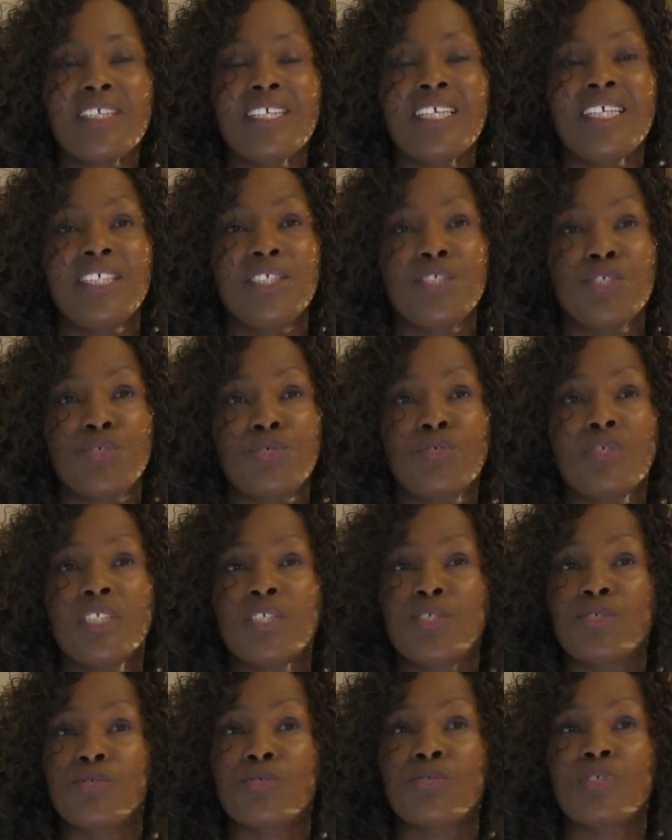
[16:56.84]
And
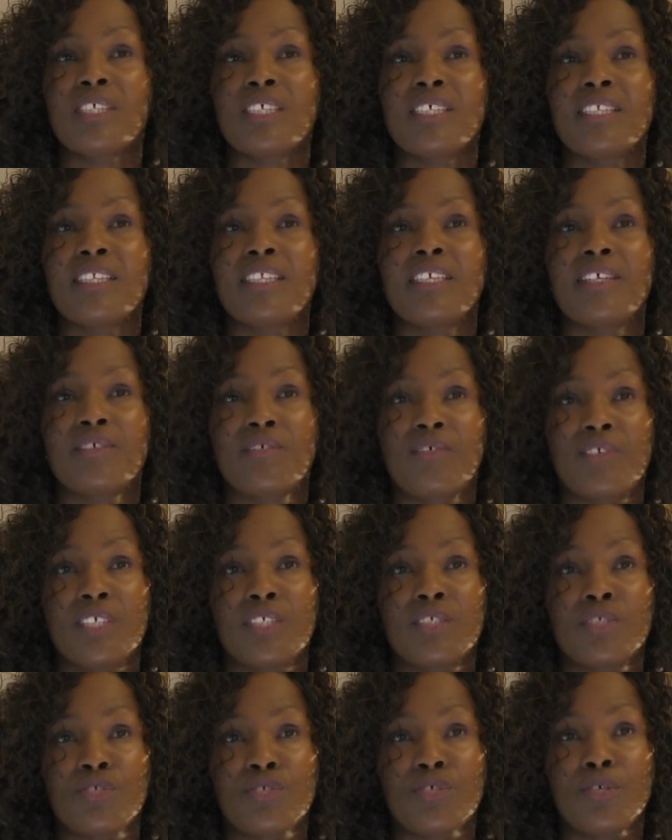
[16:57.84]
truly, truly, the
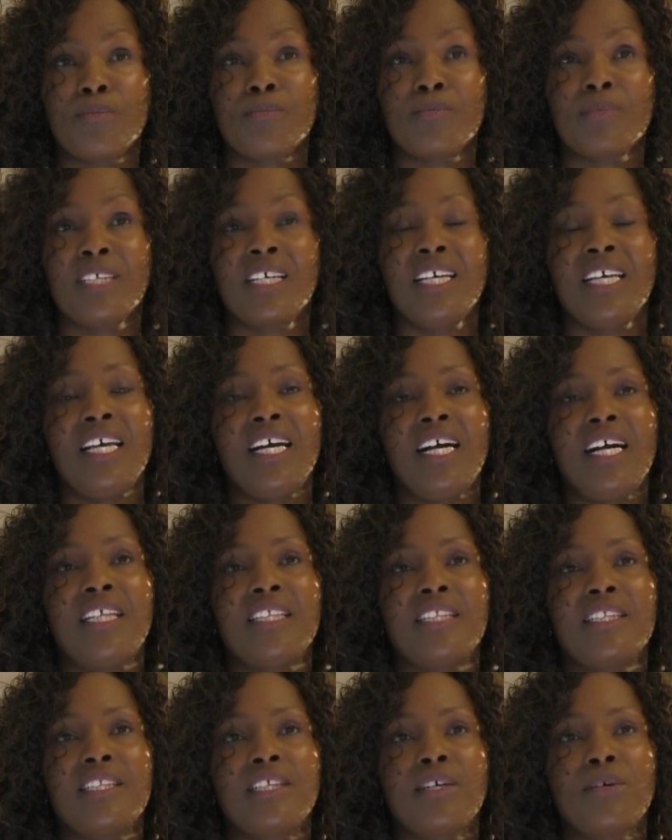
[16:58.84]
rain stopped.
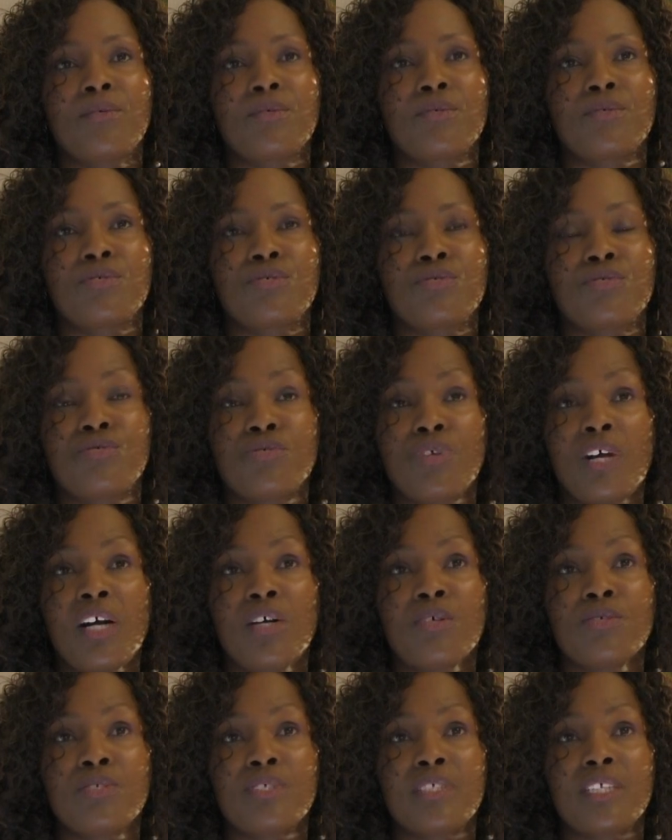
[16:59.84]
And there was
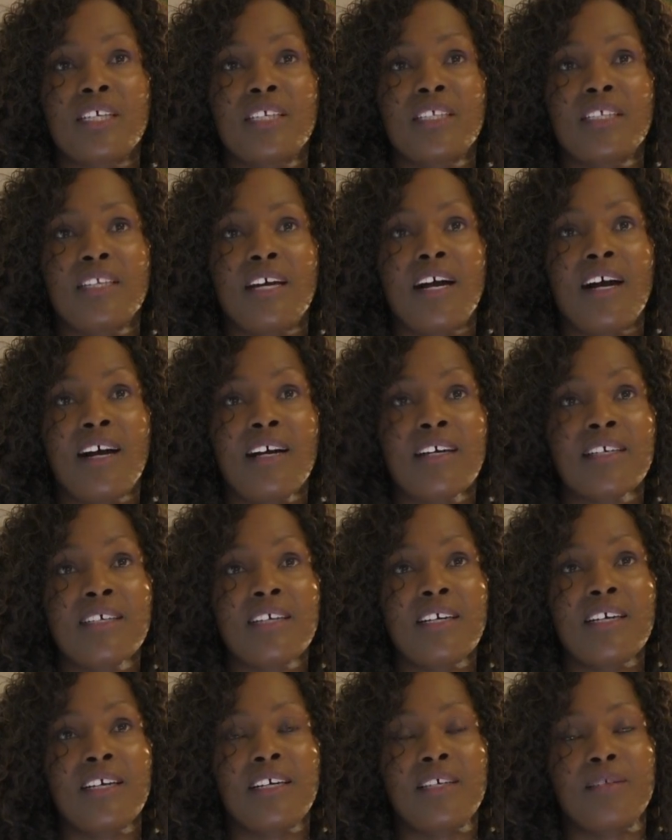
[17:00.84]
drought and
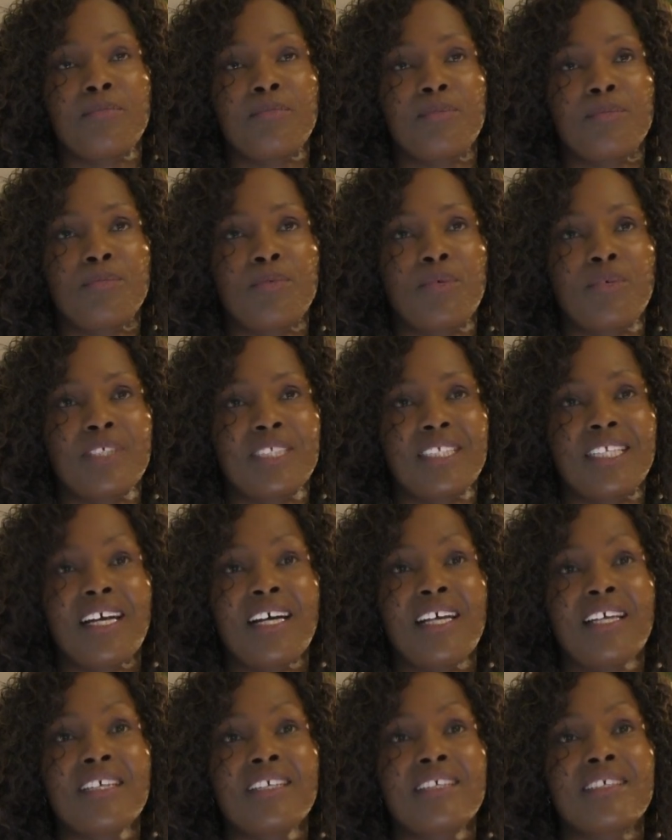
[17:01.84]
hunger, and people were
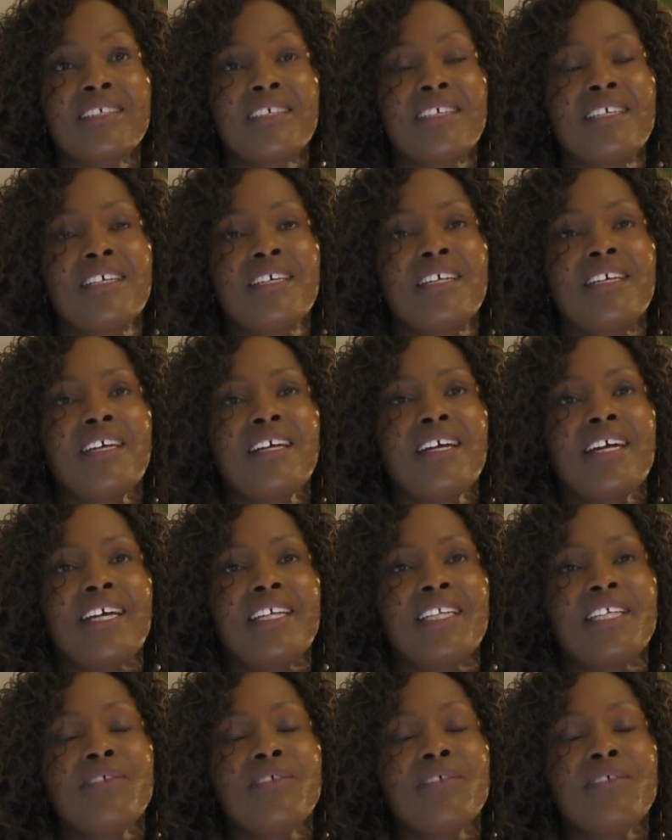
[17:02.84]
dying. And